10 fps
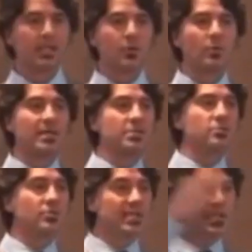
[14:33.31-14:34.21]
Now when
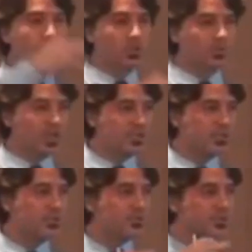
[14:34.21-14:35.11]
you eat your
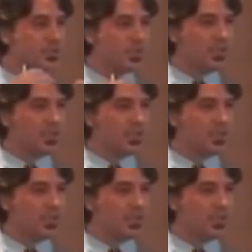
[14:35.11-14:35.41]
muscles